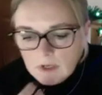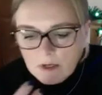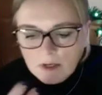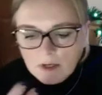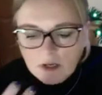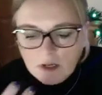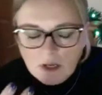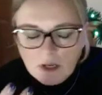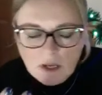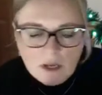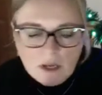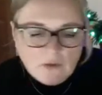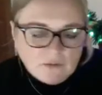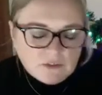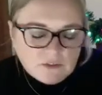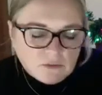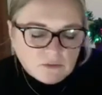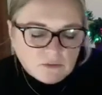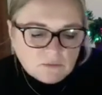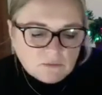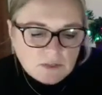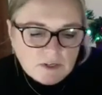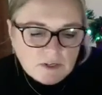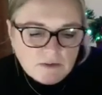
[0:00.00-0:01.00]
if
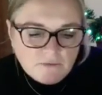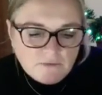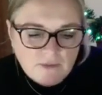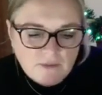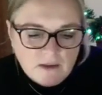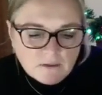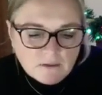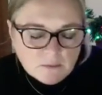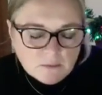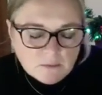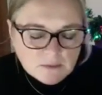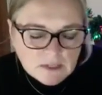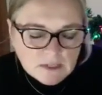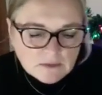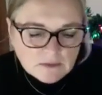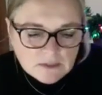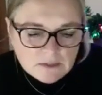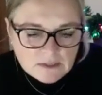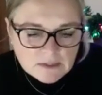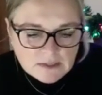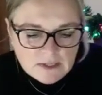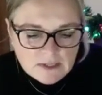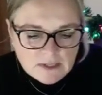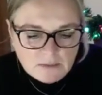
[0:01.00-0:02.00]
somebody found themselves in the
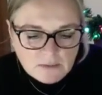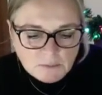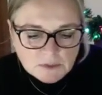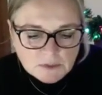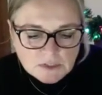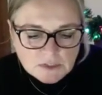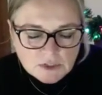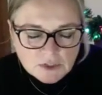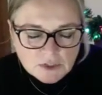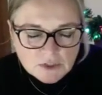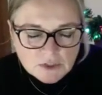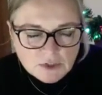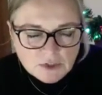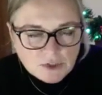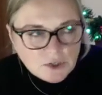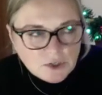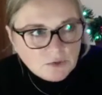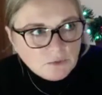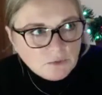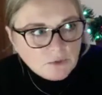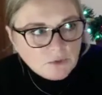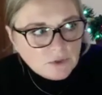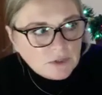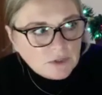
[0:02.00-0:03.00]
same position as you and
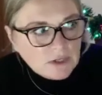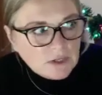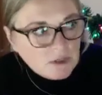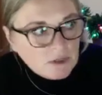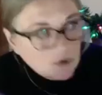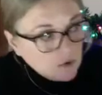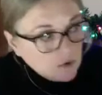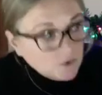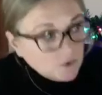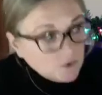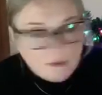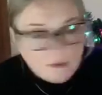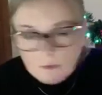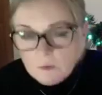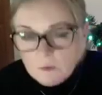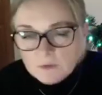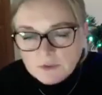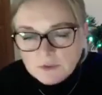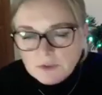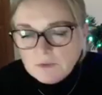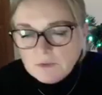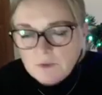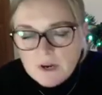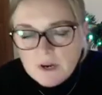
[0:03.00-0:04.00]
they know that they want to do
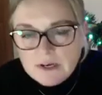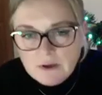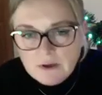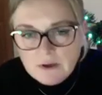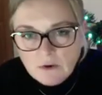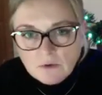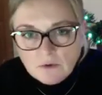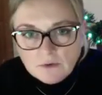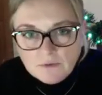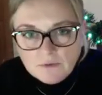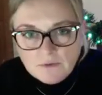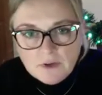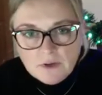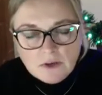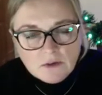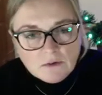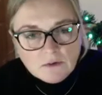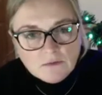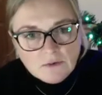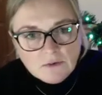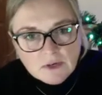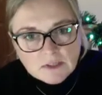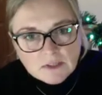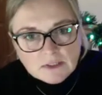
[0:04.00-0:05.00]
radiography at
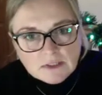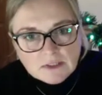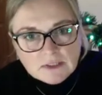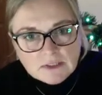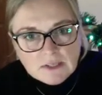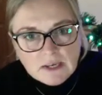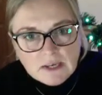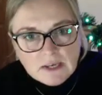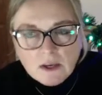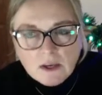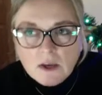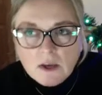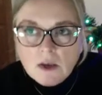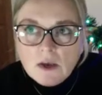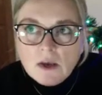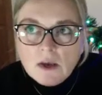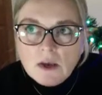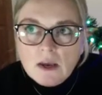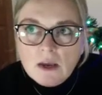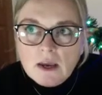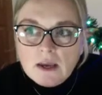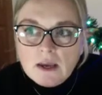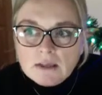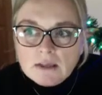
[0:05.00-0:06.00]
university,
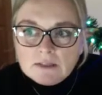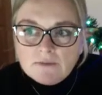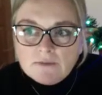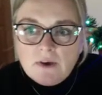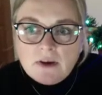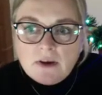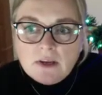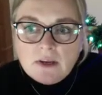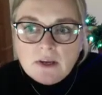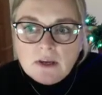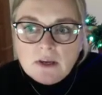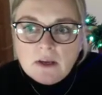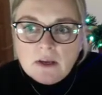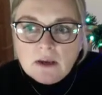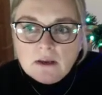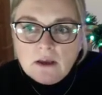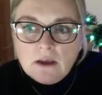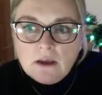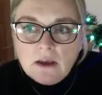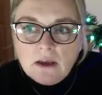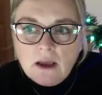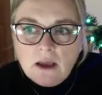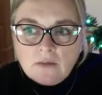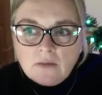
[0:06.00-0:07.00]
is there any
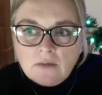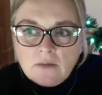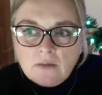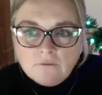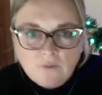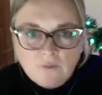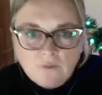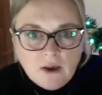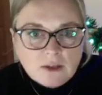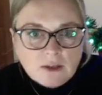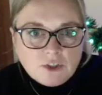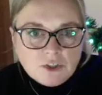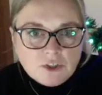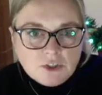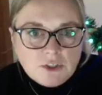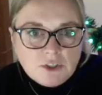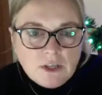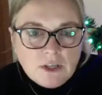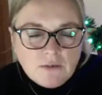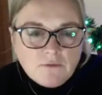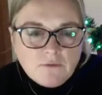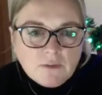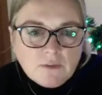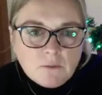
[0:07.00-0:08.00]
advice you'd give
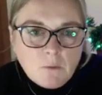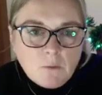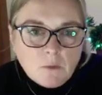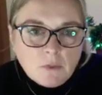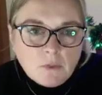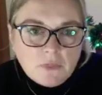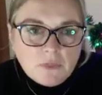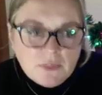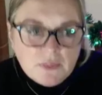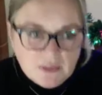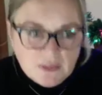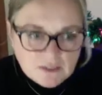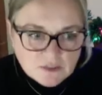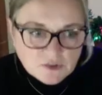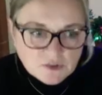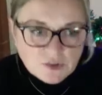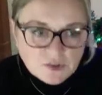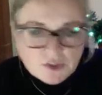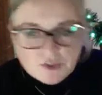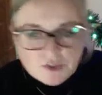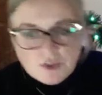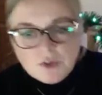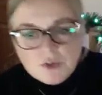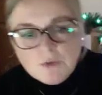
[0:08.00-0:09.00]
them on things to
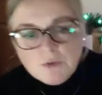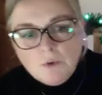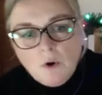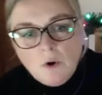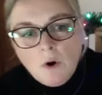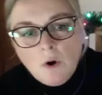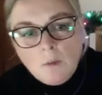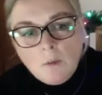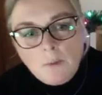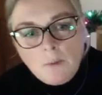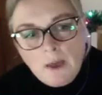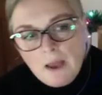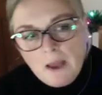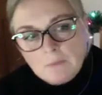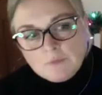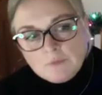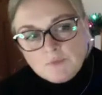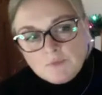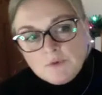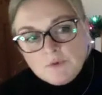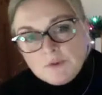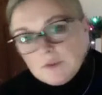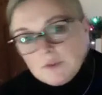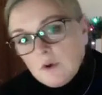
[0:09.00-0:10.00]
do, or perhaps
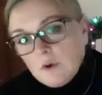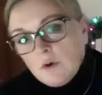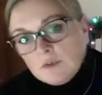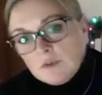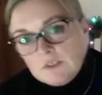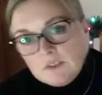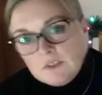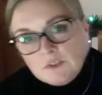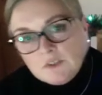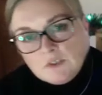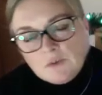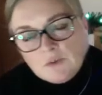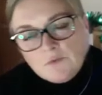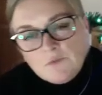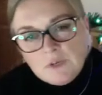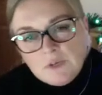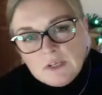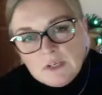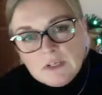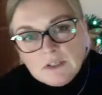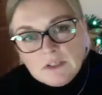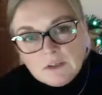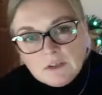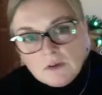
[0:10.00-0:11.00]
resources to read
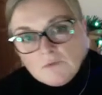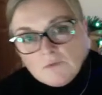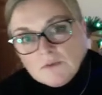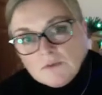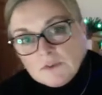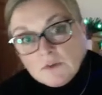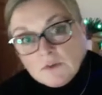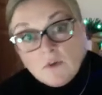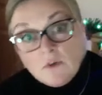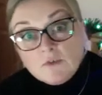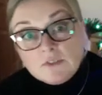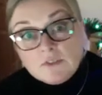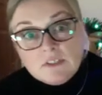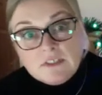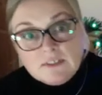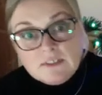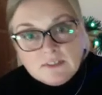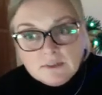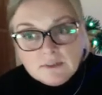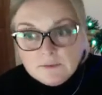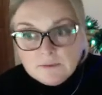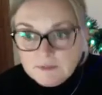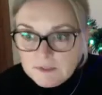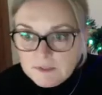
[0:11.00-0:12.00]
or resources to
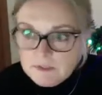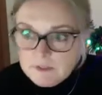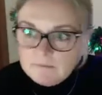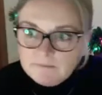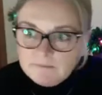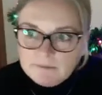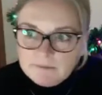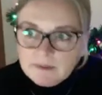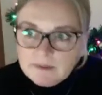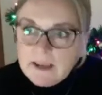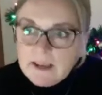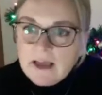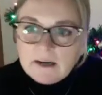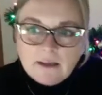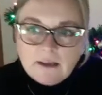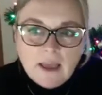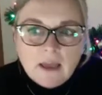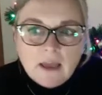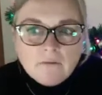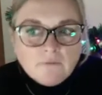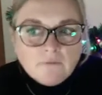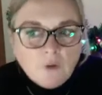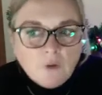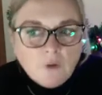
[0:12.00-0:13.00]
kind of get
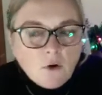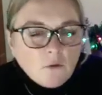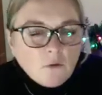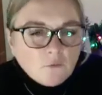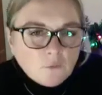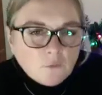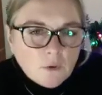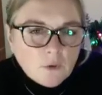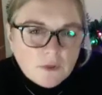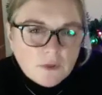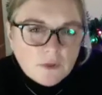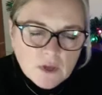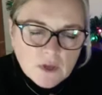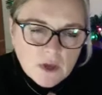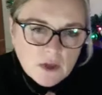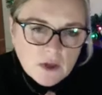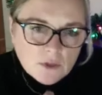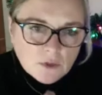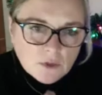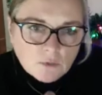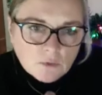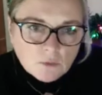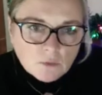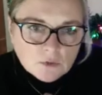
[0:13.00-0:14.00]
involved with that
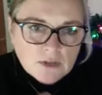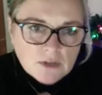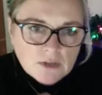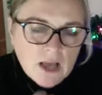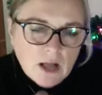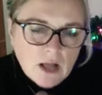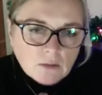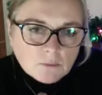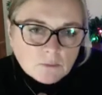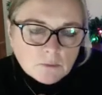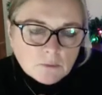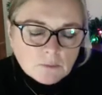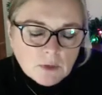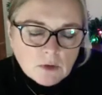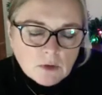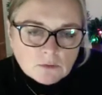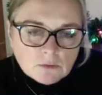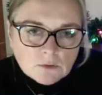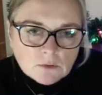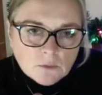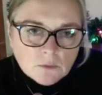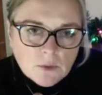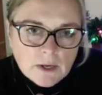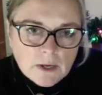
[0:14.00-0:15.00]
would help them along the
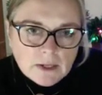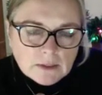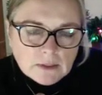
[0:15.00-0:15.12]
way?